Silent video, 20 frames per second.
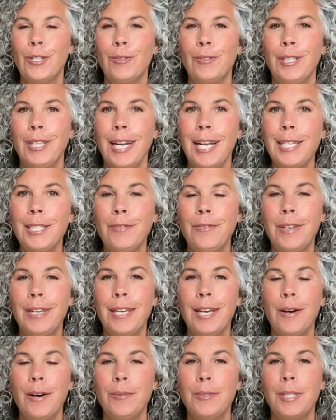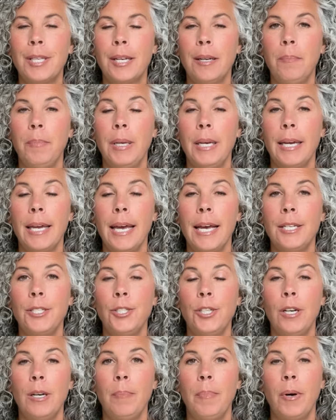So today's video is going to be a
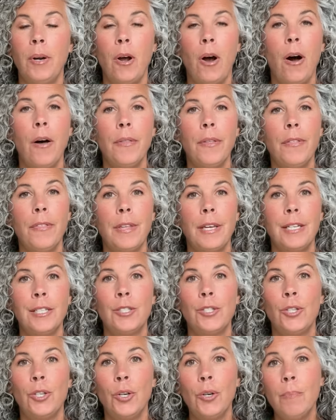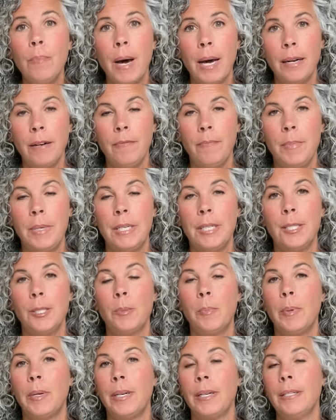catch-up on all the things you might have
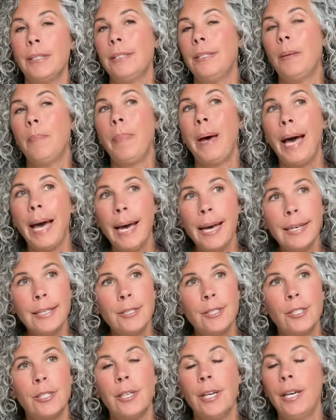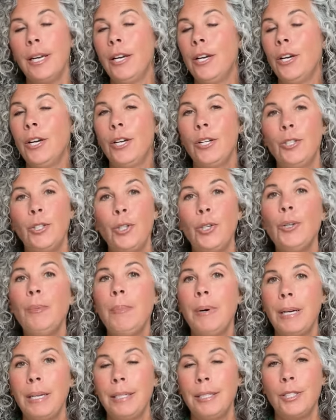missed, because the past two
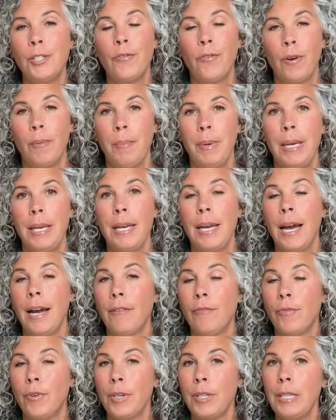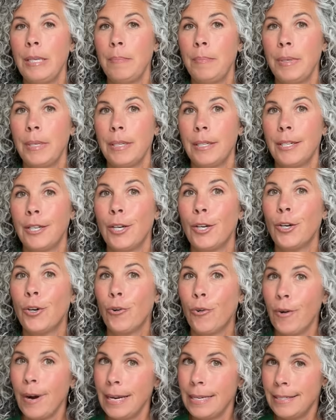months for me have really been
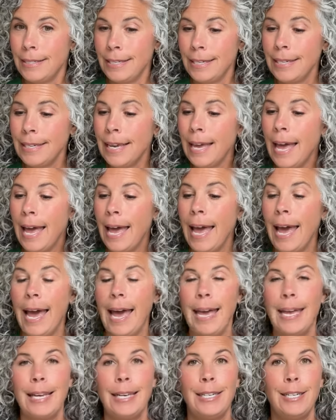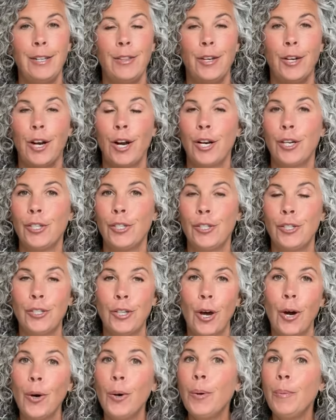crazy, and there are
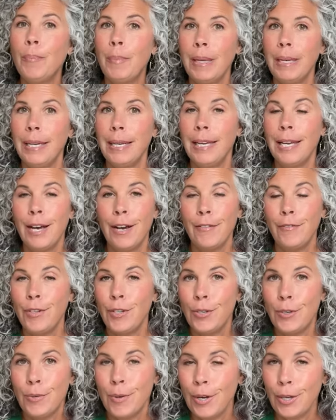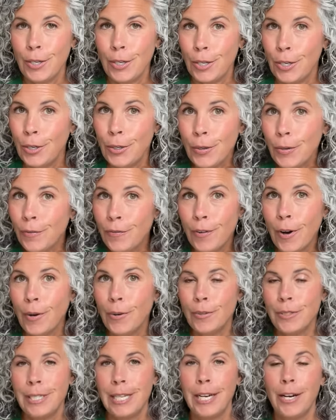so many of you new
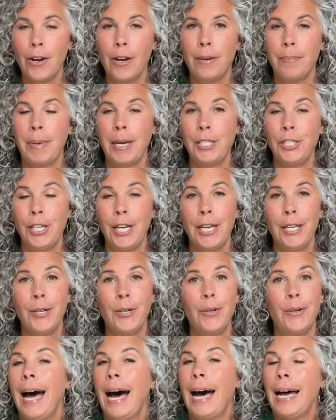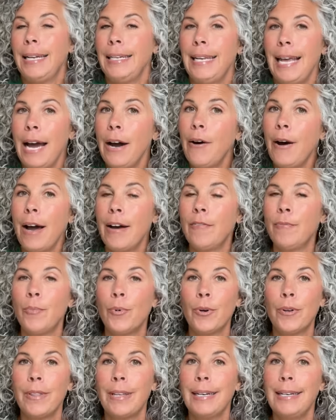folks here on my channel. I now have
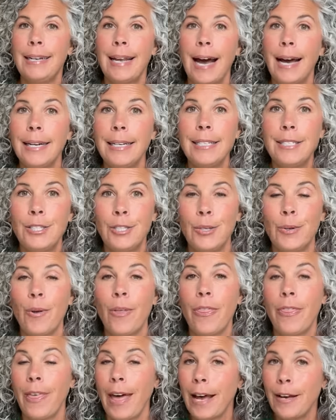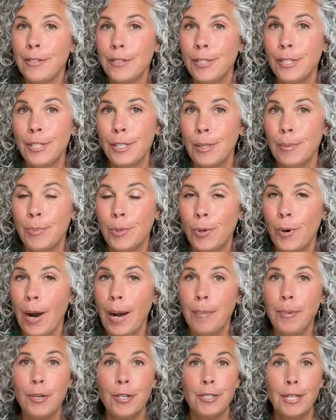more than ninety-two thousand
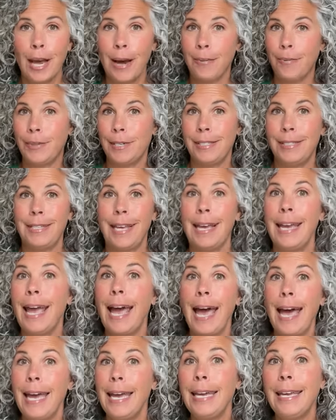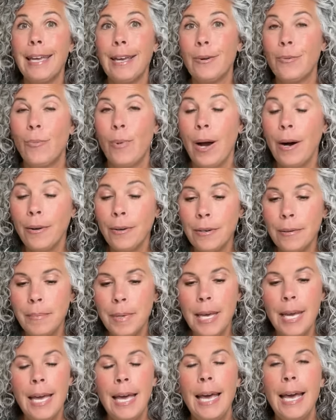subscribers. I want to say hey and welcome,
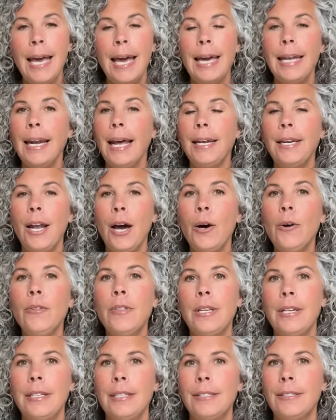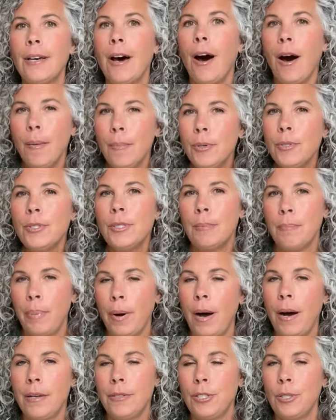and I know that it's almost
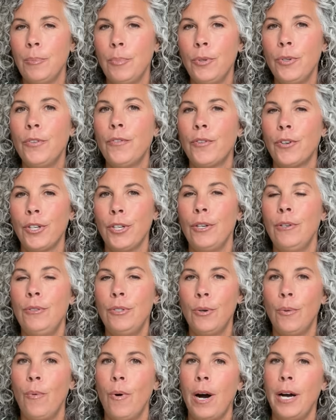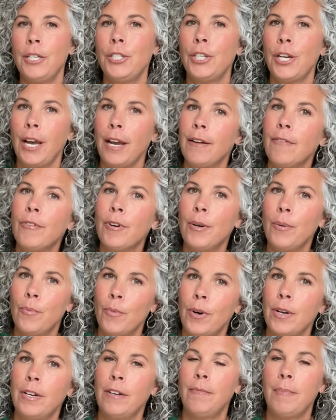impossible for you to watch every
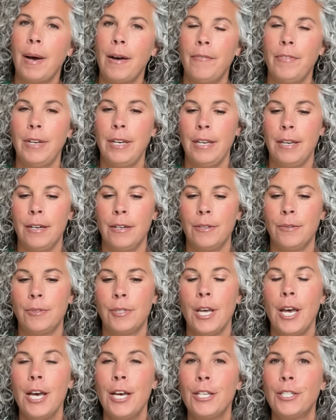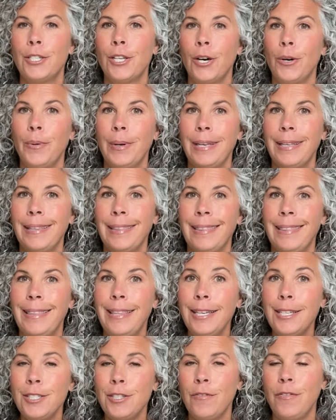one of my videos. So in
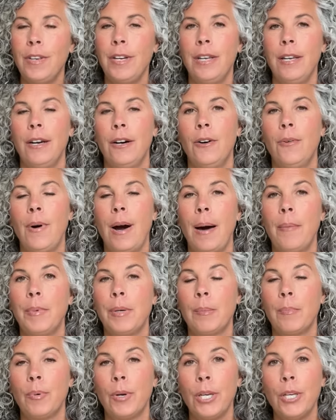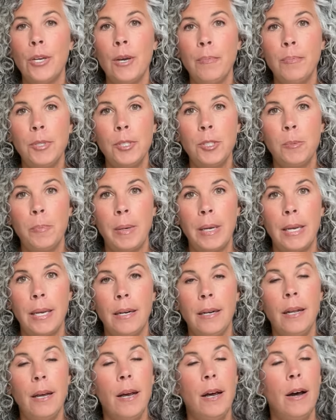this video, I'm going to bring you up to
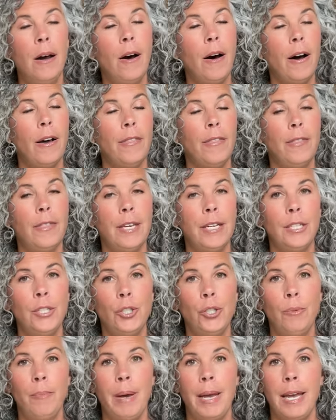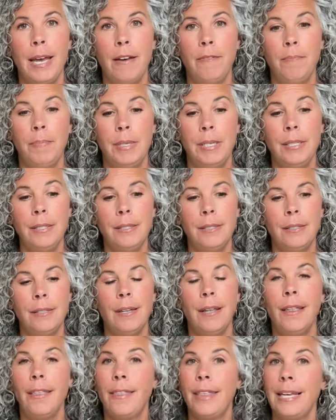speed on things you may have missed,
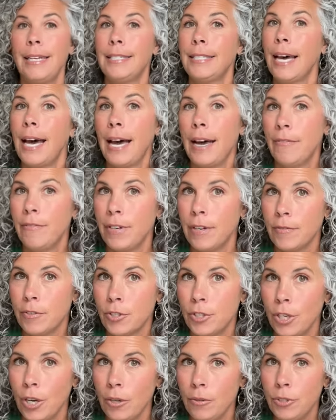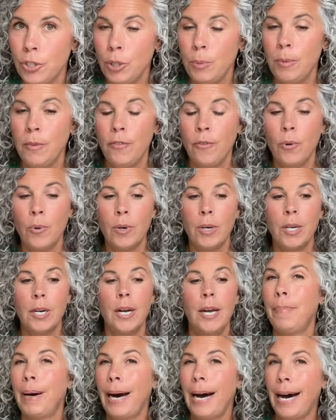things I have never told you before,
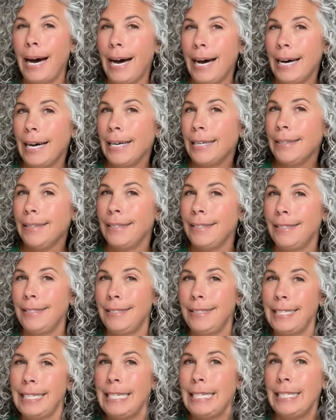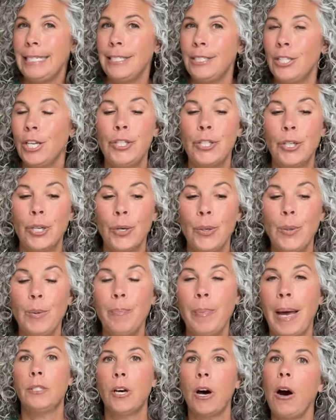behind the scenes
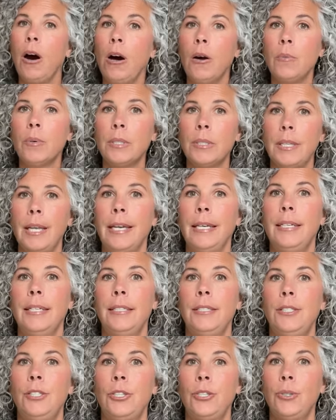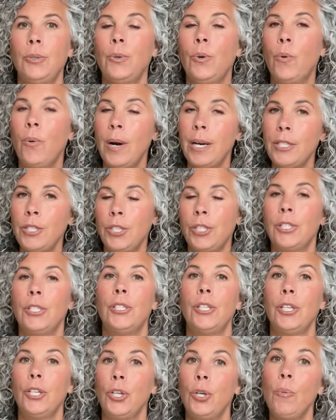scoop. It's all related to questions
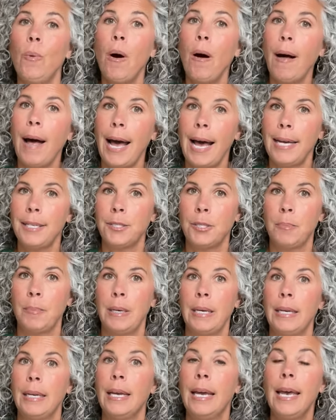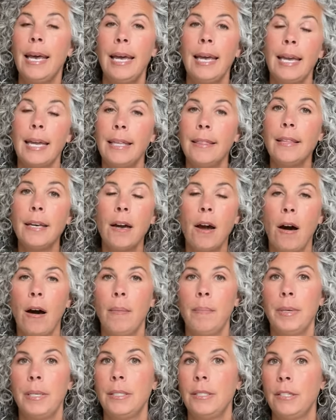that you all ask me in the
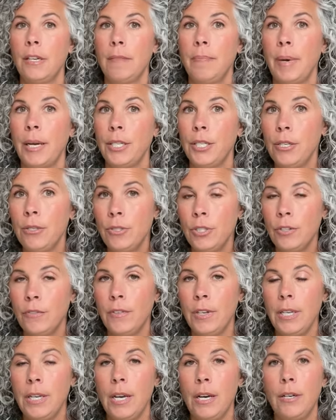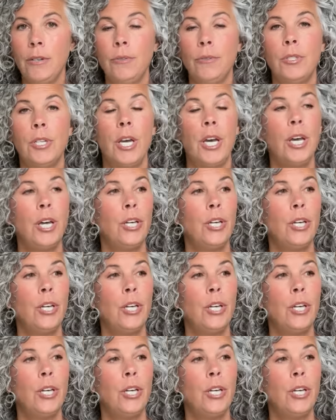comments of my YouTube videos.